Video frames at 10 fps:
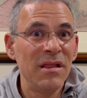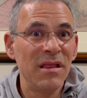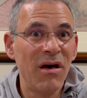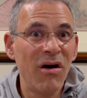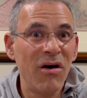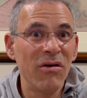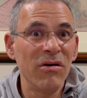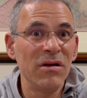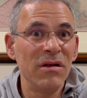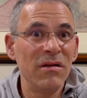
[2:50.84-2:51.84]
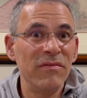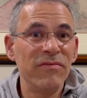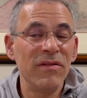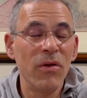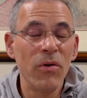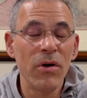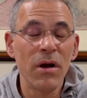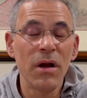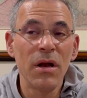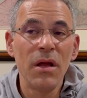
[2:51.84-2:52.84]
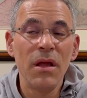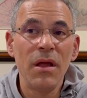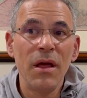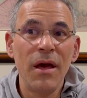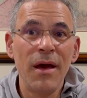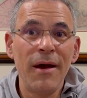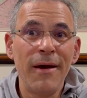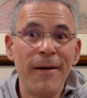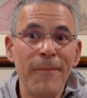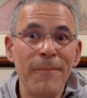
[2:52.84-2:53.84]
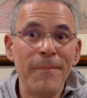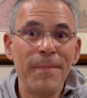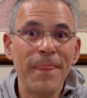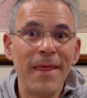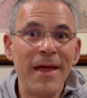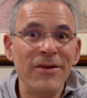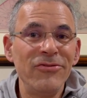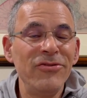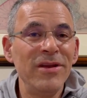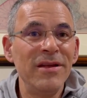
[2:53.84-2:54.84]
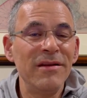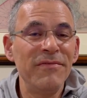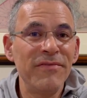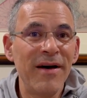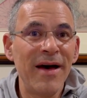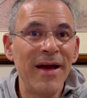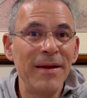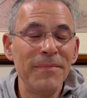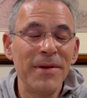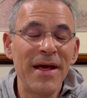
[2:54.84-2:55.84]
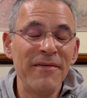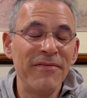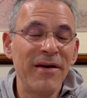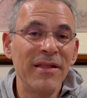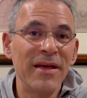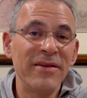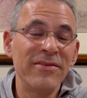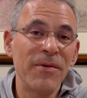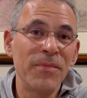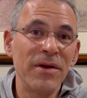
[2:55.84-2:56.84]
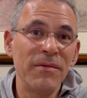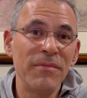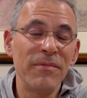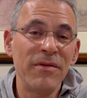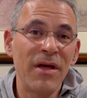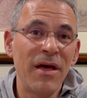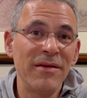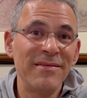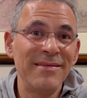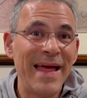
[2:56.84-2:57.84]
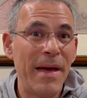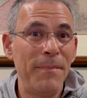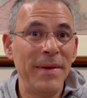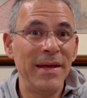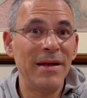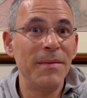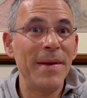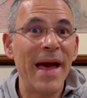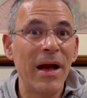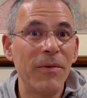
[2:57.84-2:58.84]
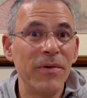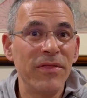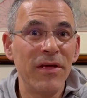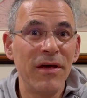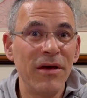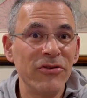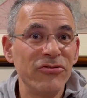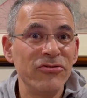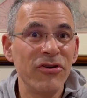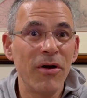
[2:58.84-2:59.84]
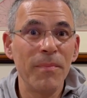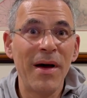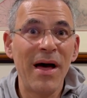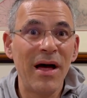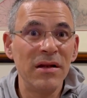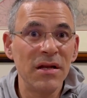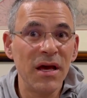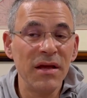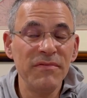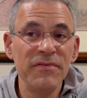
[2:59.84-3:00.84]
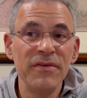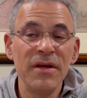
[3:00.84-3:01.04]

the hard floor. Um, and she did fine, but I felt like someone uh, stabbed me in the back with a, a sharp, hot knife.